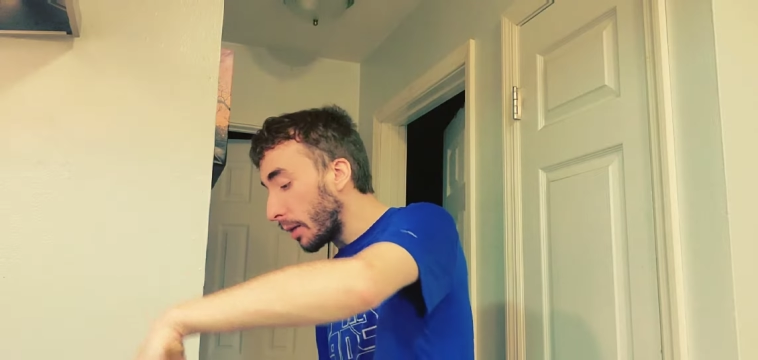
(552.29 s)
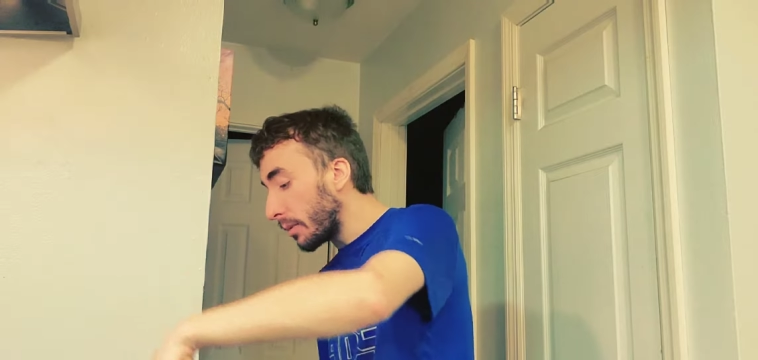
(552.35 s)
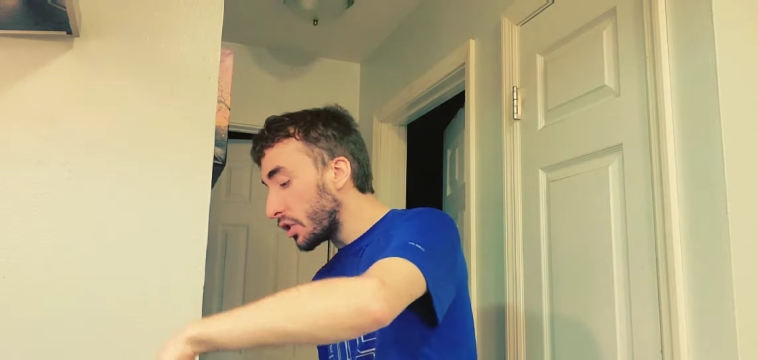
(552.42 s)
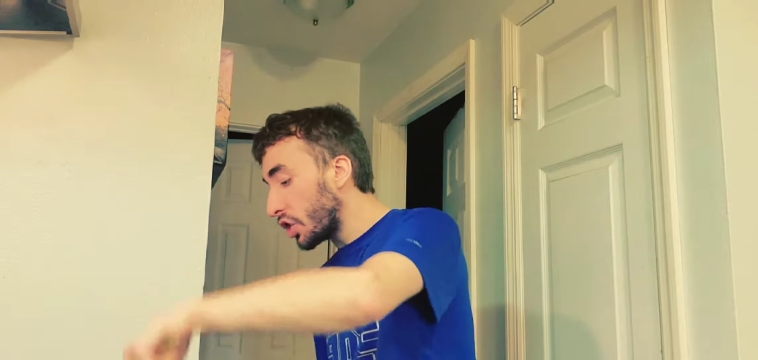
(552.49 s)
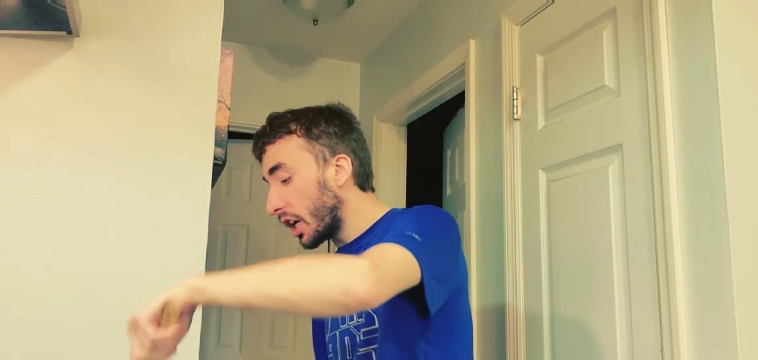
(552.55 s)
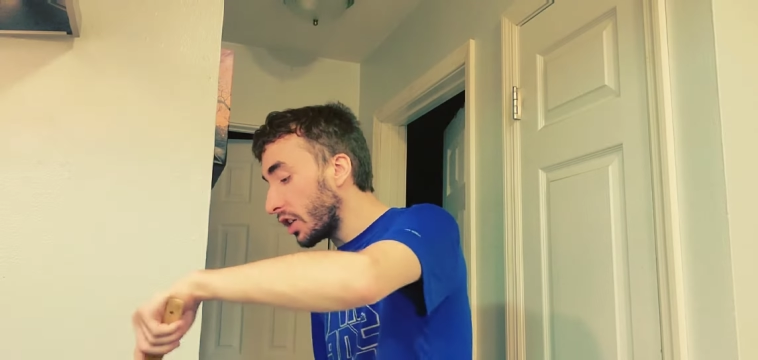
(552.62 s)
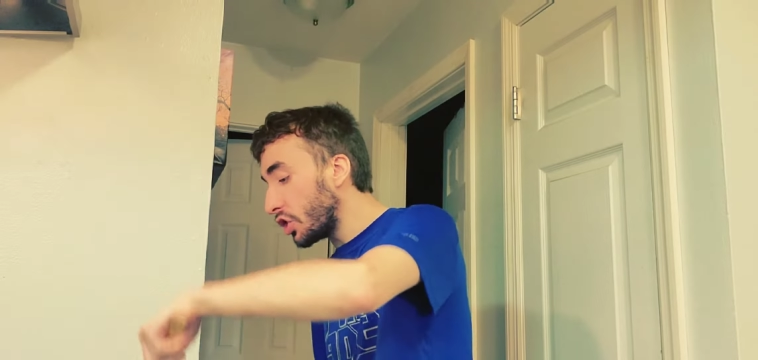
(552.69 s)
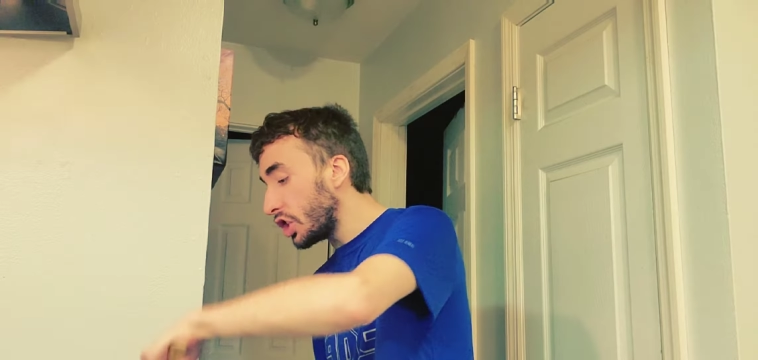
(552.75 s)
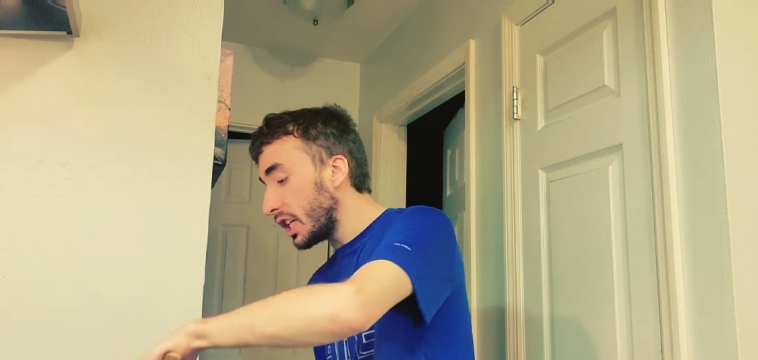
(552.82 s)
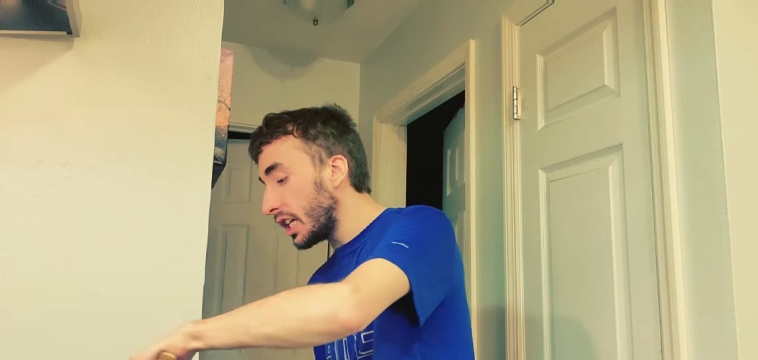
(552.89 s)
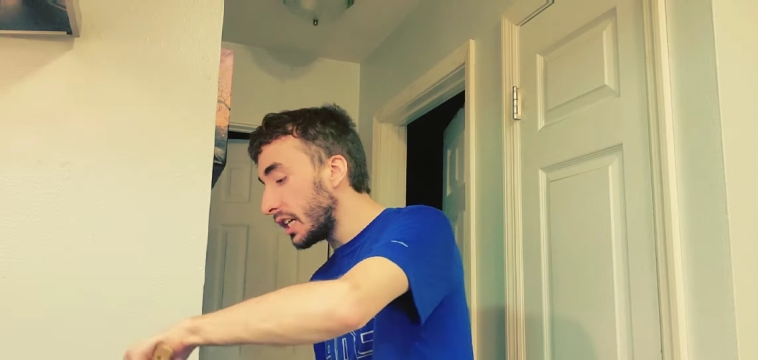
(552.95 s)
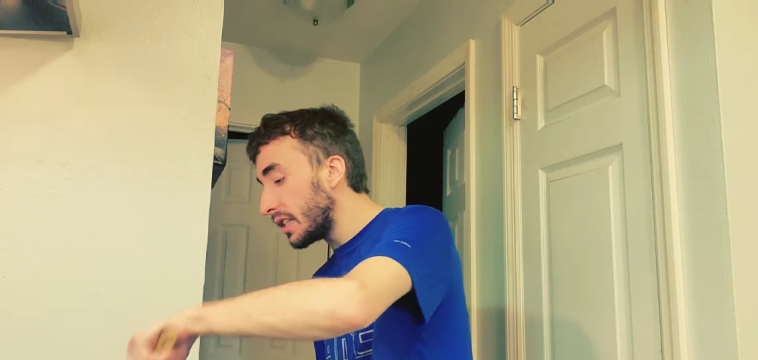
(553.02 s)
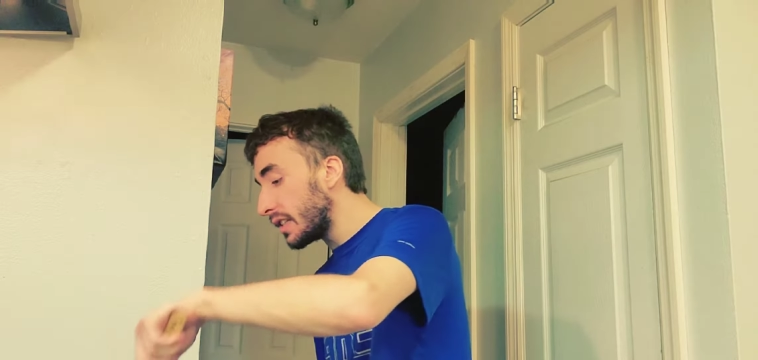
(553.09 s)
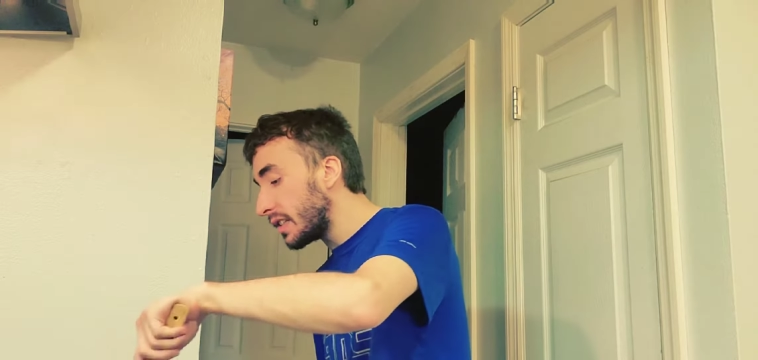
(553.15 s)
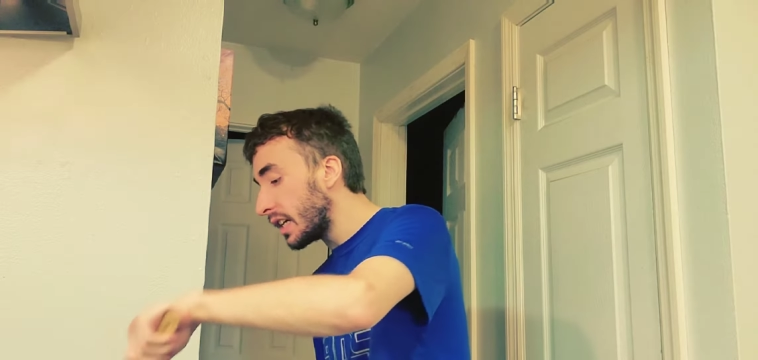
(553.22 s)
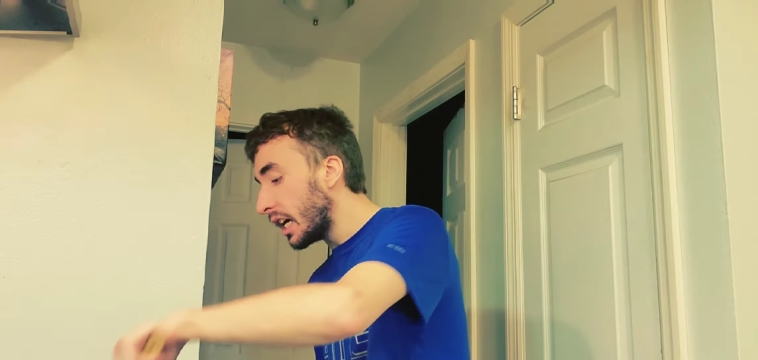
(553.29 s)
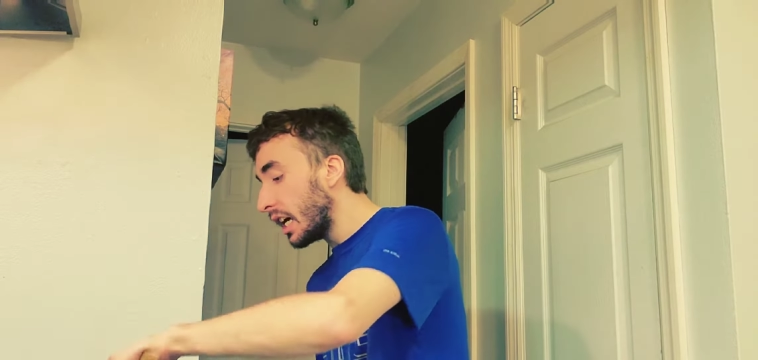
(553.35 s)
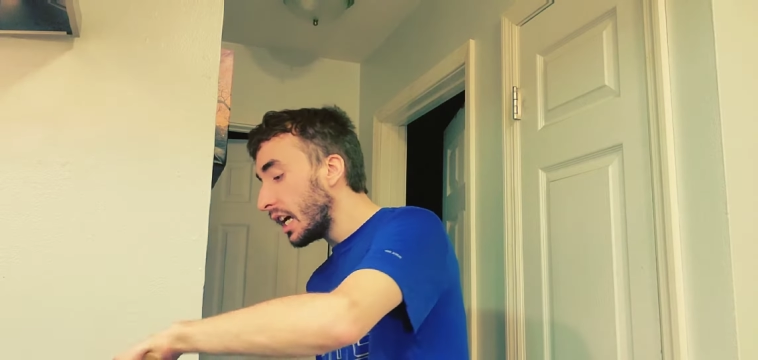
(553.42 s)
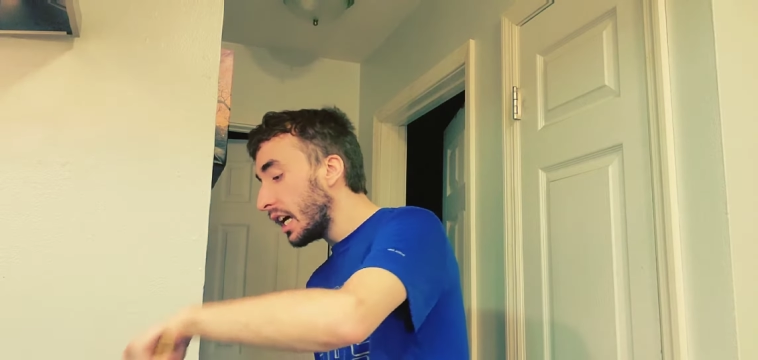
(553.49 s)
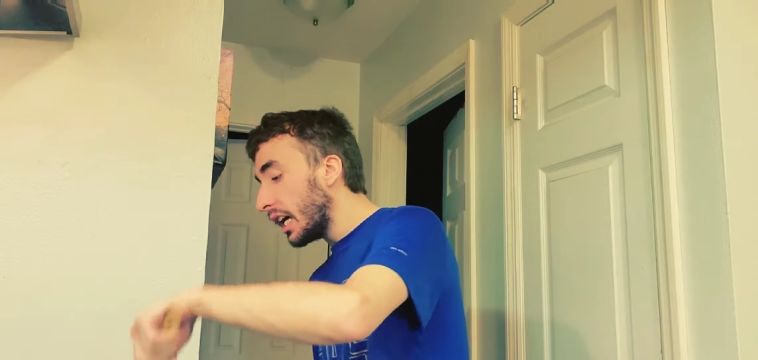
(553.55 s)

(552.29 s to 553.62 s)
Parmesan cheese